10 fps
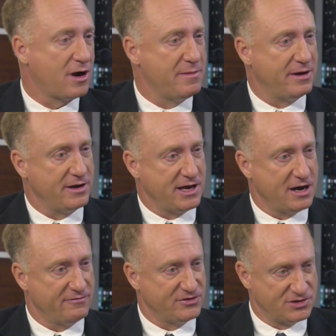primary
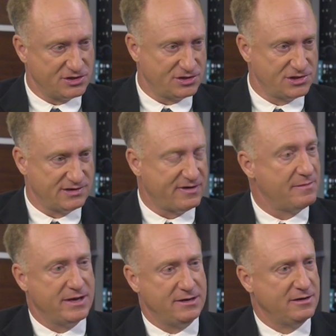care physicians, if
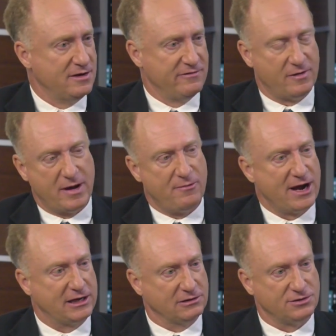I'm in for my
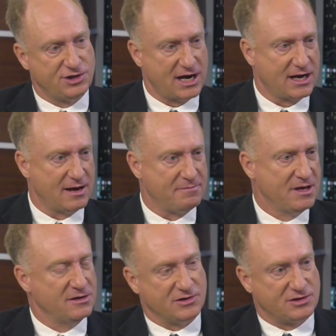regular checkup,
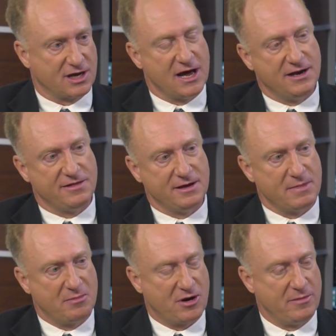is this the kind of thing
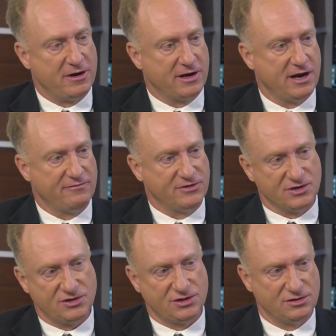my primary care
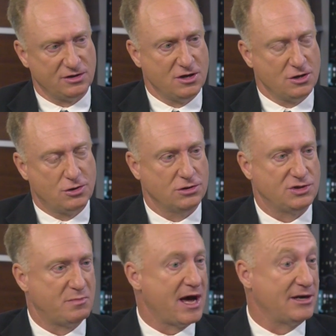physician
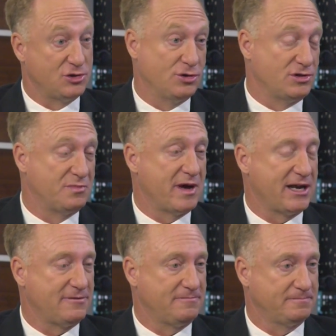could spot, should spot?